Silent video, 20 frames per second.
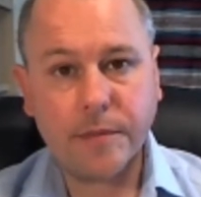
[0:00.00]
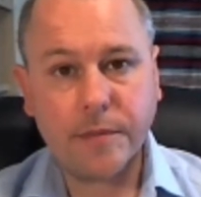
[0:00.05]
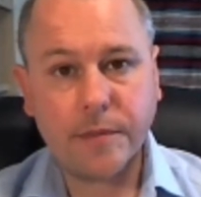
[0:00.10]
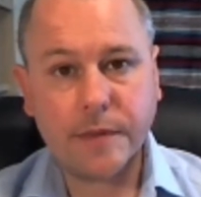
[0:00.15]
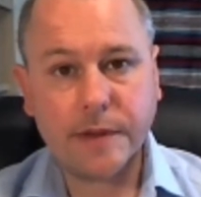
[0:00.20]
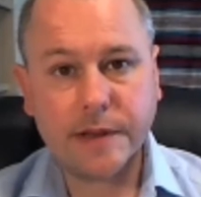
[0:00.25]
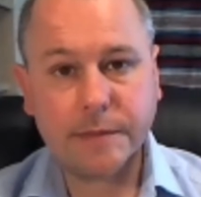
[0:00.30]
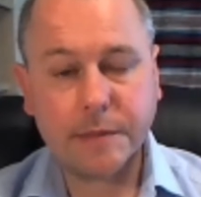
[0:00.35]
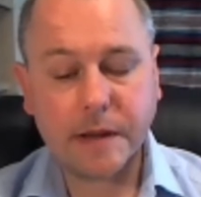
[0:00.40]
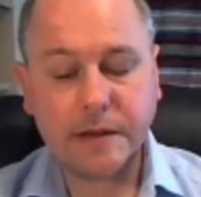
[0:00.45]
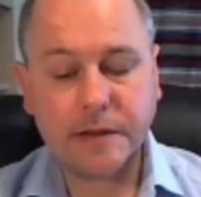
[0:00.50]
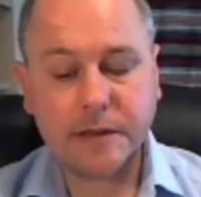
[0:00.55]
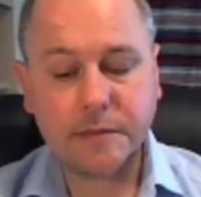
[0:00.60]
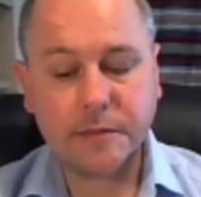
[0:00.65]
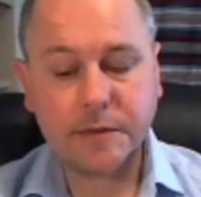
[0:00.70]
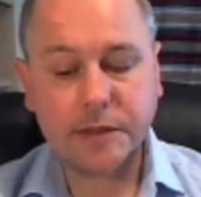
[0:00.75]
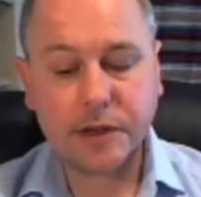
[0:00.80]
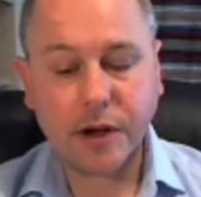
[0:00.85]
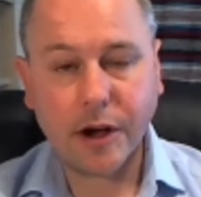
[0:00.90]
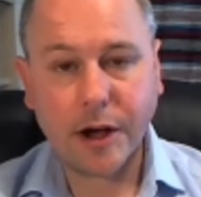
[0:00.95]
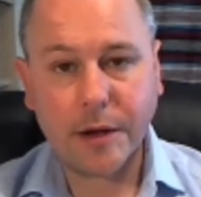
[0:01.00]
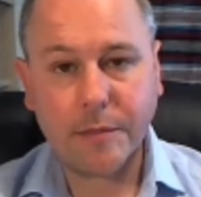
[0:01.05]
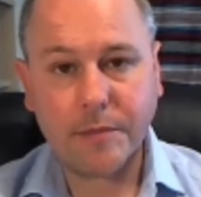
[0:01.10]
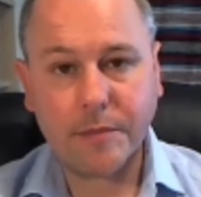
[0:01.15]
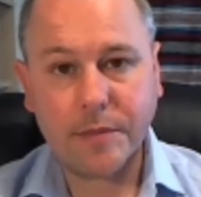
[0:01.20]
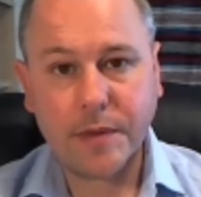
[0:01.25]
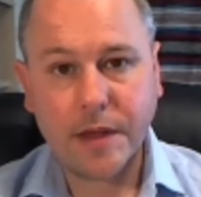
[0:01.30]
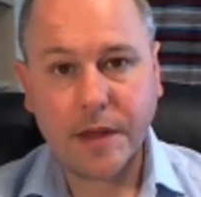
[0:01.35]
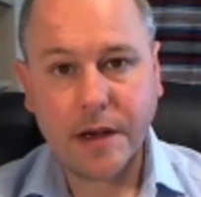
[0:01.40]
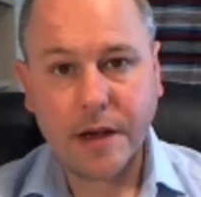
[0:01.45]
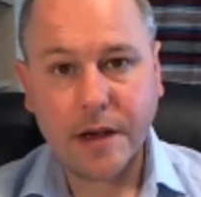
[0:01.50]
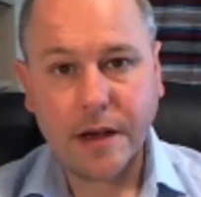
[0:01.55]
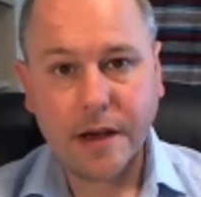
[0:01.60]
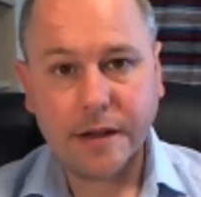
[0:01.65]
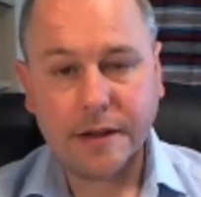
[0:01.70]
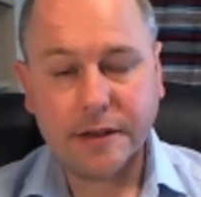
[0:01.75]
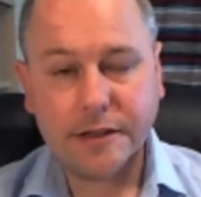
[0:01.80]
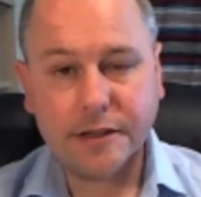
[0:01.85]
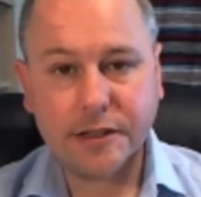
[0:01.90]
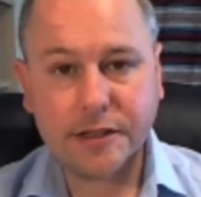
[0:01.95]
spend some time
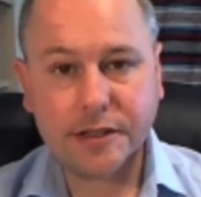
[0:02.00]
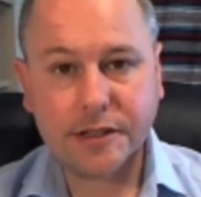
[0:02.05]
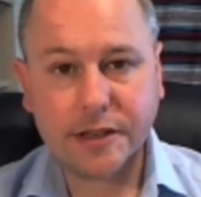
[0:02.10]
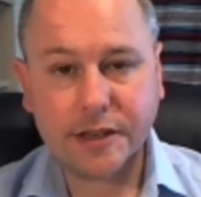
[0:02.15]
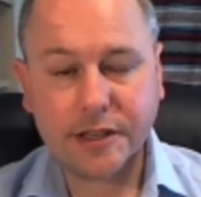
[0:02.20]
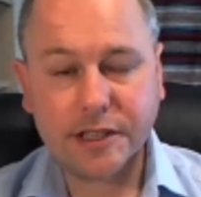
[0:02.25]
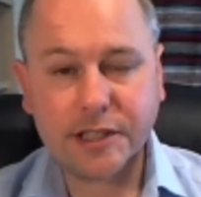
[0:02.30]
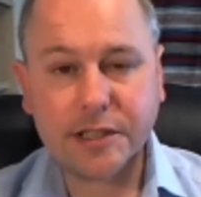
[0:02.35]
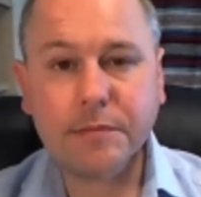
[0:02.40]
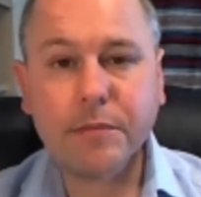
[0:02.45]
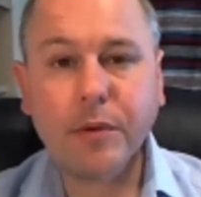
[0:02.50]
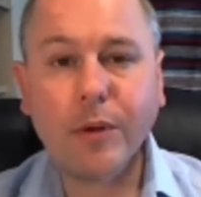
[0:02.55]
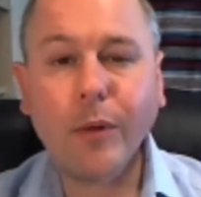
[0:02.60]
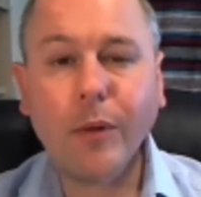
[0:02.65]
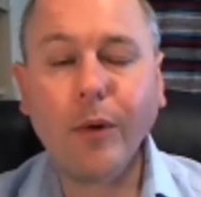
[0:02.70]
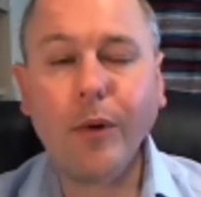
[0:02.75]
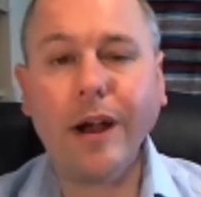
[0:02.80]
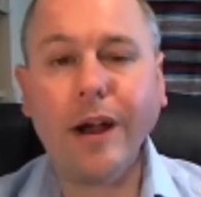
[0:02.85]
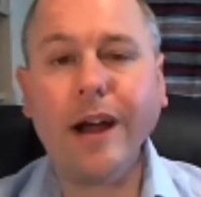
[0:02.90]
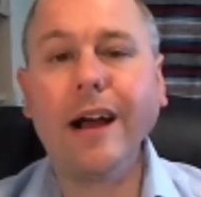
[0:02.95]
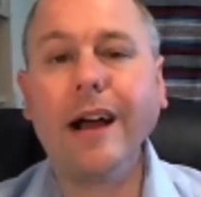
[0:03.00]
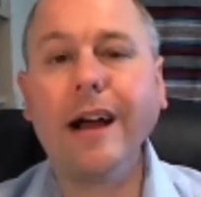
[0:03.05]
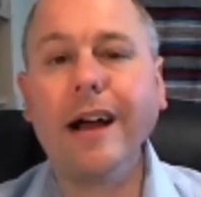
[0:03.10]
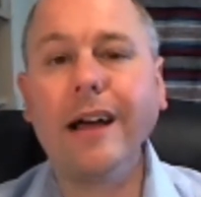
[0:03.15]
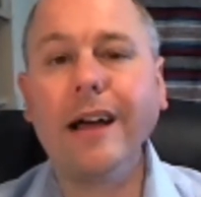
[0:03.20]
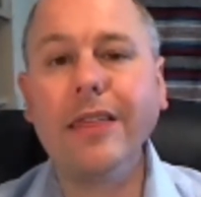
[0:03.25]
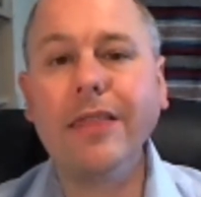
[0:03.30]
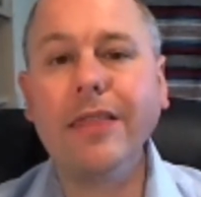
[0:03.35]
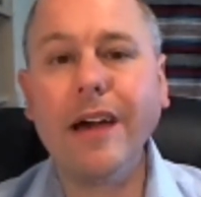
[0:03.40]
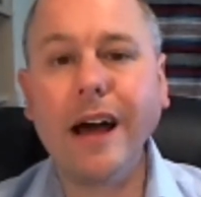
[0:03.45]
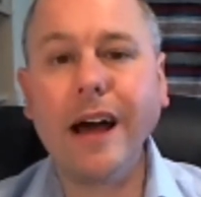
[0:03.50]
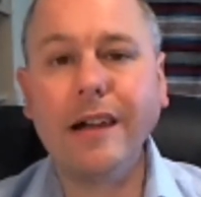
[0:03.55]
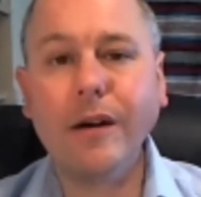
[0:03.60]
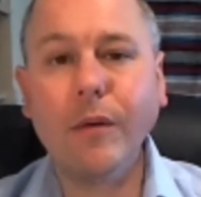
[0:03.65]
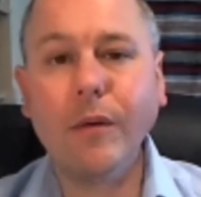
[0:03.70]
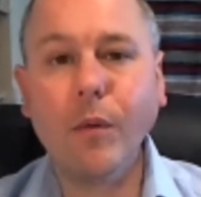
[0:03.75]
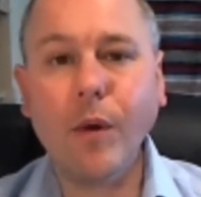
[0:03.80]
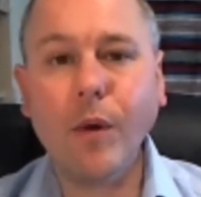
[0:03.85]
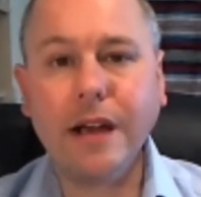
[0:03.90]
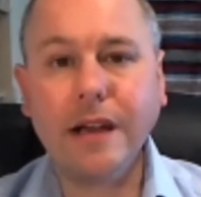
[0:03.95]
just exploring that
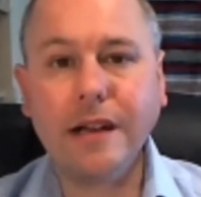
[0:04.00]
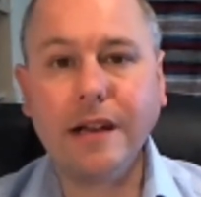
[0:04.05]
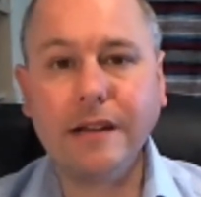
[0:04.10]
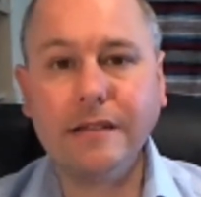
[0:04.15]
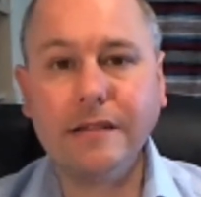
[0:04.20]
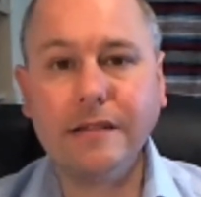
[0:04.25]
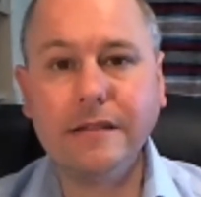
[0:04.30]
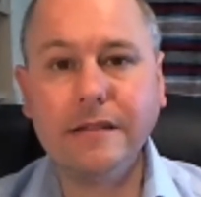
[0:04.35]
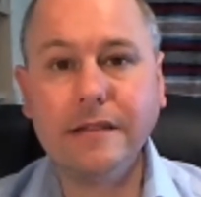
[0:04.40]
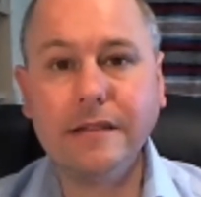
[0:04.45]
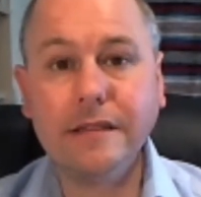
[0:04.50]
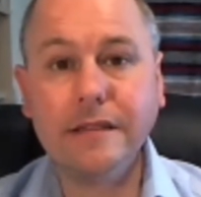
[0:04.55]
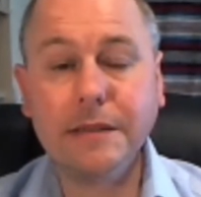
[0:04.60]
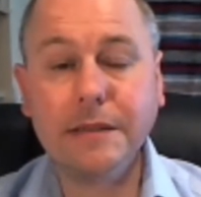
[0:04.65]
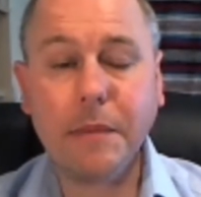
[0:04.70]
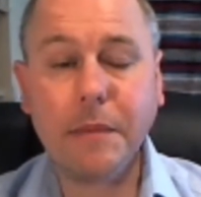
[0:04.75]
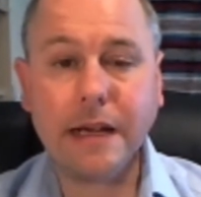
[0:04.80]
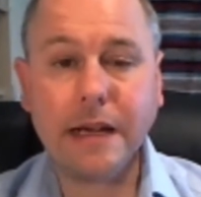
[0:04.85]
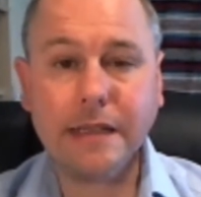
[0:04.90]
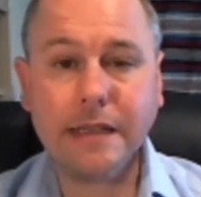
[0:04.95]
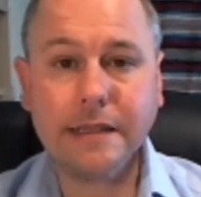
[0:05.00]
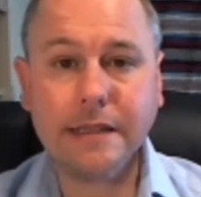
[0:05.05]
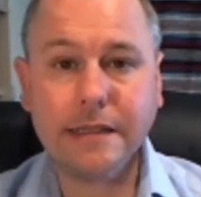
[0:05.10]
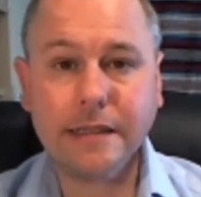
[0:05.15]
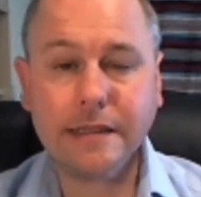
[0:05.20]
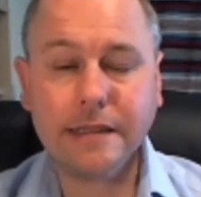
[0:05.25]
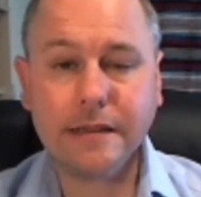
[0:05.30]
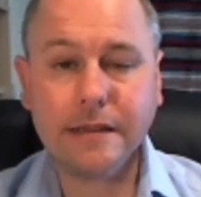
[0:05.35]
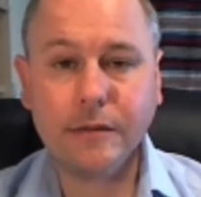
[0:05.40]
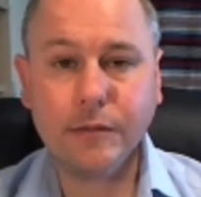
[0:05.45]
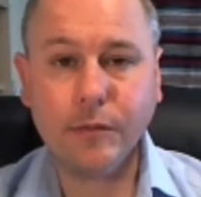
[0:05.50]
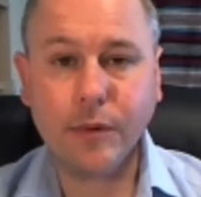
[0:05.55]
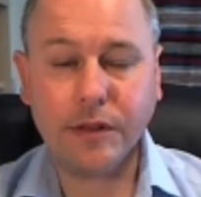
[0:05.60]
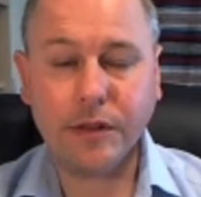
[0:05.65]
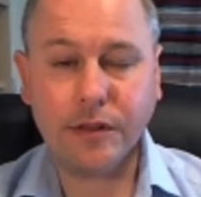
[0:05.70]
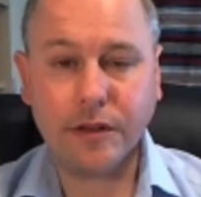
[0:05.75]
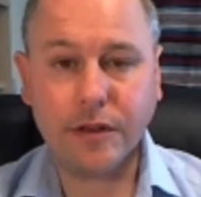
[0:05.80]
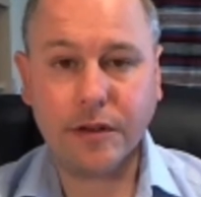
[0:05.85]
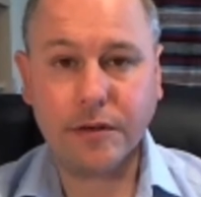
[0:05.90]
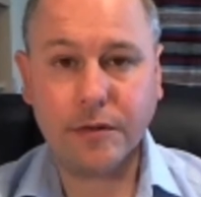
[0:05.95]
awakened space with
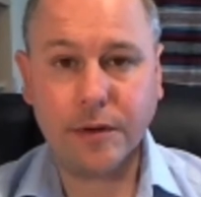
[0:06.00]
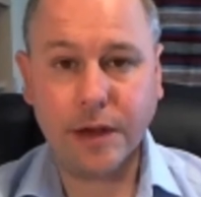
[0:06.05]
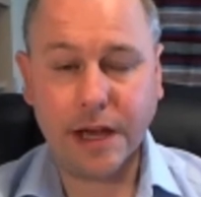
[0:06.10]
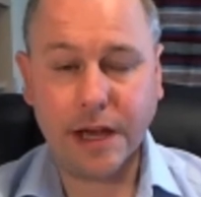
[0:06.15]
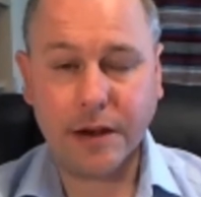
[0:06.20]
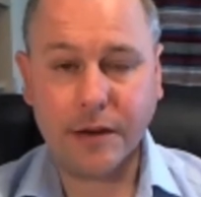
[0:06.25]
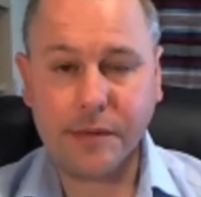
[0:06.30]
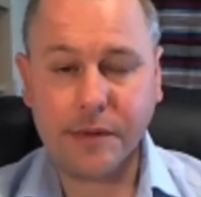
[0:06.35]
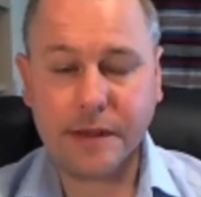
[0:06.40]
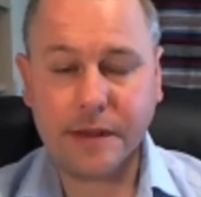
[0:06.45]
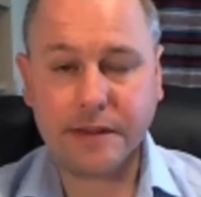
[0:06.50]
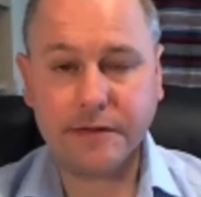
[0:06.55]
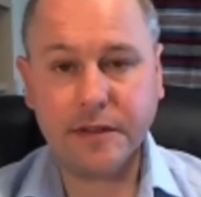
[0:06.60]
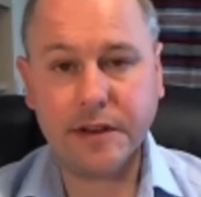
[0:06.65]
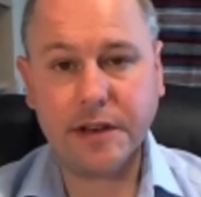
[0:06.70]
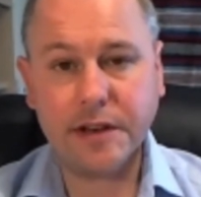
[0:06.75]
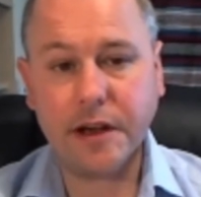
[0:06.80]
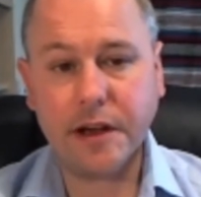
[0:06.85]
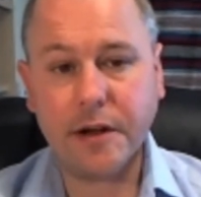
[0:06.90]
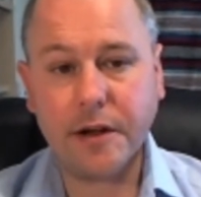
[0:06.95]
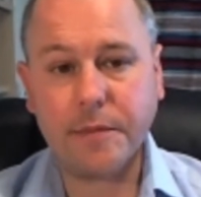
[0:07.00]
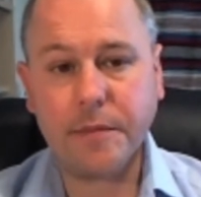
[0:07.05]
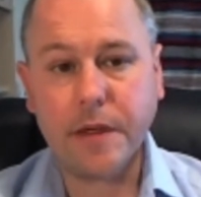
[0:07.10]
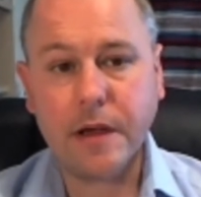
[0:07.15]
you here in this video,